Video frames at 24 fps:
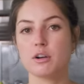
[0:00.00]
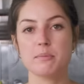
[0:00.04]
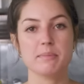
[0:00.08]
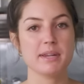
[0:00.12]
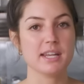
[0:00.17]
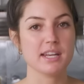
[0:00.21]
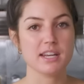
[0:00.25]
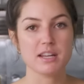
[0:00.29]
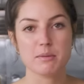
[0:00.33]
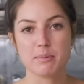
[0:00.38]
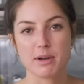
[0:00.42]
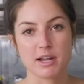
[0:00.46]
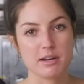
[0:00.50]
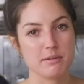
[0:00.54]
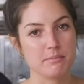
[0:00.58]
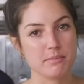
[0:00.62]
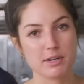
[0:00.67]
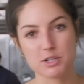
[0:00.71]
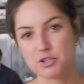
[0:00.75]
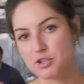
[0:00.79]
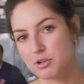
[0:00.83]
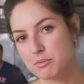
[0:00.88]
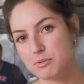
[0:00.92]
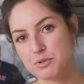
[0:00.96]
cremini
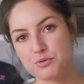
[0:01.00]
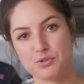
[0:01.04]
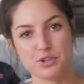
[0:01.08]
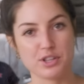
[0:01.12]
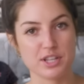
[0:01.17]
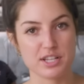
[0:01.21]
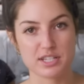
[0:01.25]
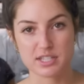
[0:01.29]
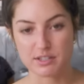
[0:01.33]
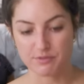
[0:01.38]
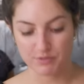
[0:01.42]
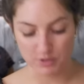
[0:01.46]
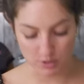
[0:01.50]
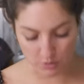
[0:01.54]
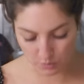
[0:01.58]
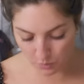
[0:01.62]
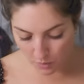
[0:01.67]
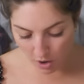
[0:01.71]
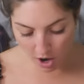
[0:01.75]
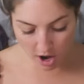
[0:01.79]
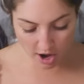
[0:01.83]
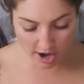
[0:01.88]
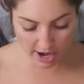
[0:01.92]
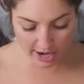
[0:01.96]
button mushrooms for this if you
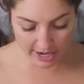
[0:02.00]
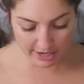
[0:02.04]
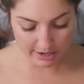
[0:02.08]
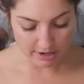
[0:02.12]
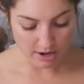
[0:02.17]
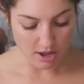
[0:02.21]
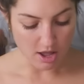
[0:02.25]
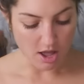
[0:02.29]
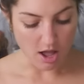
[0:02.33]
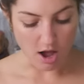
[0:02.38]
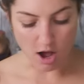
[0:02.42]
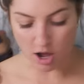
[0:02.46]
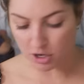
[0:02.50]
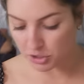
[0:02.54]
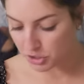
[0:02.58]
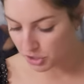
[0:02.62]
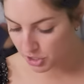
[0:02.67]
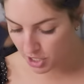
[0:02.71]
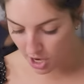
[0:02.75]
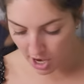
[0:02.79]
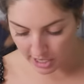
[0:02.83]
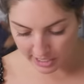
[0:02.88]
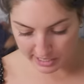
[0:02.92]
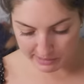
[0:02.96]
want, all
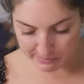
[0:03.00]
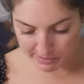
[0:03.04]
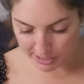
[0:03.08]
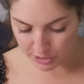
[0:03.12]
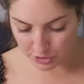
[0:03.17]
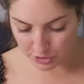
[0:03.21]
shiitake